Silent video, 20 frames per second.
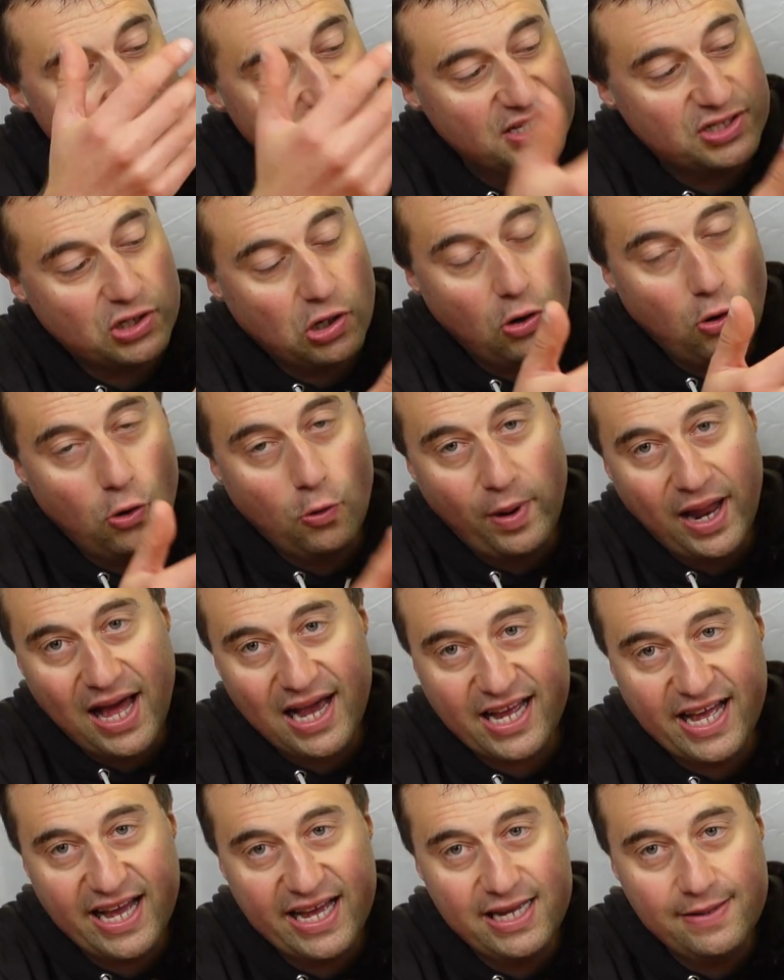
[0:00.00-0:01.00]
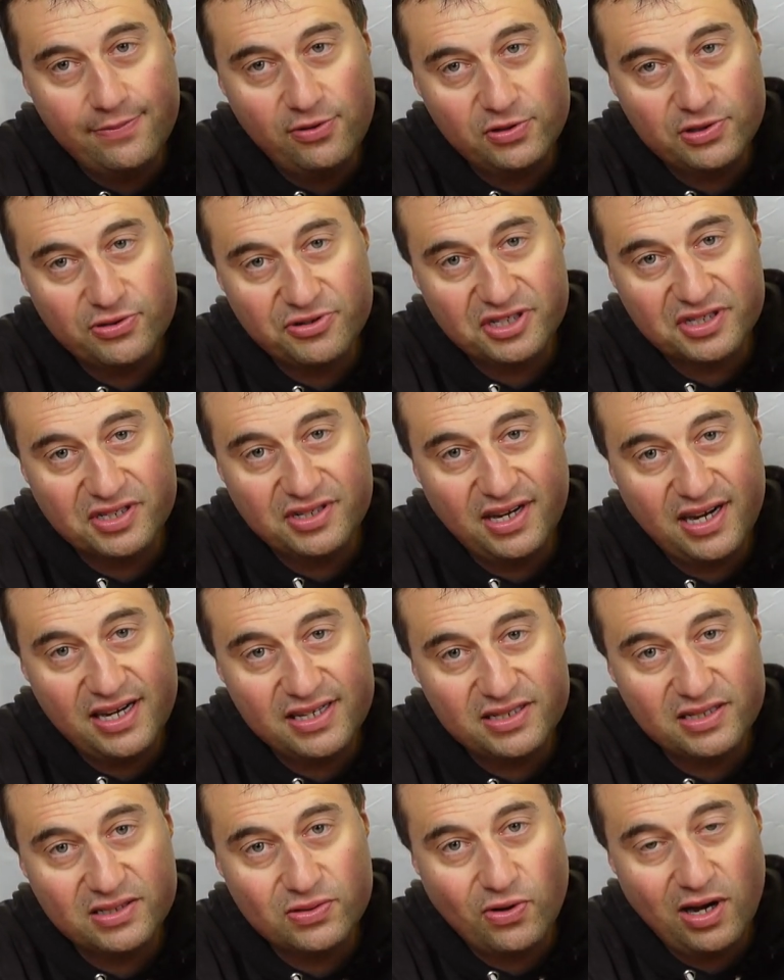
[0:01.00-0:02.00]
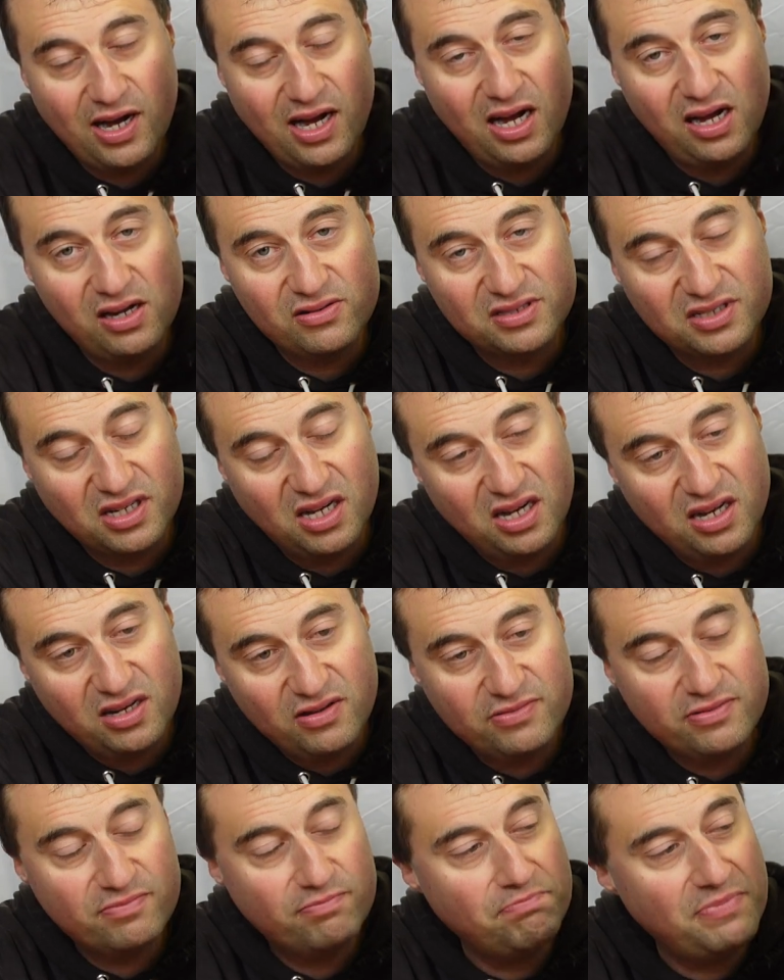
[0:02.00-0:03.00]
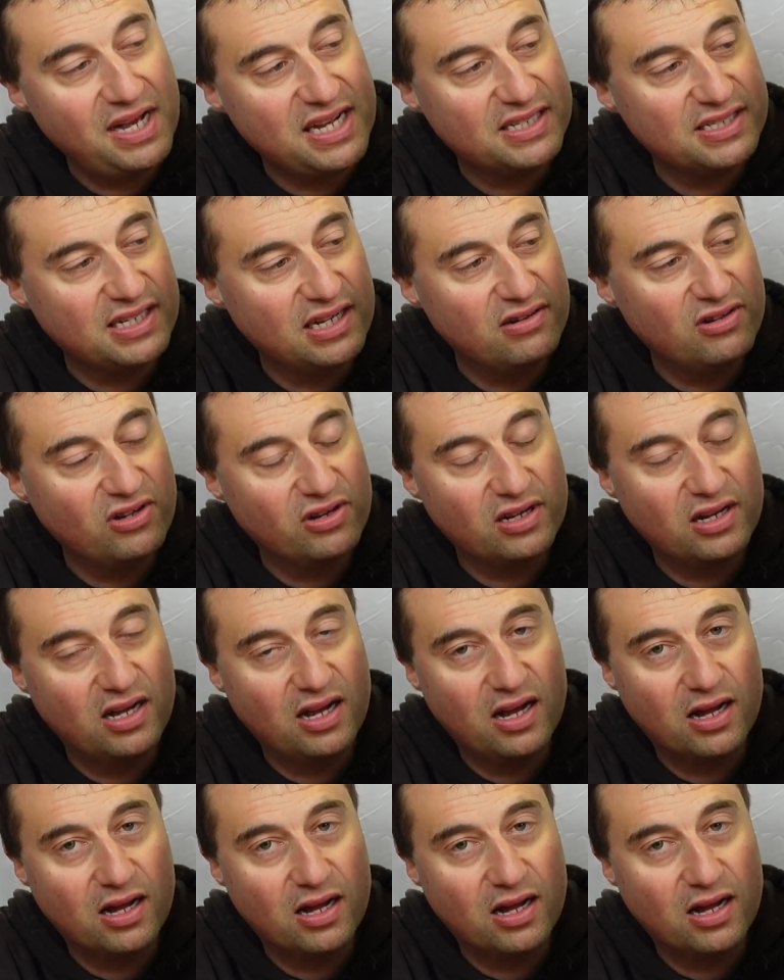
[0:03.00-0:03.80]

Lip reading: It's got all black cables, which is nice as well, so makes it look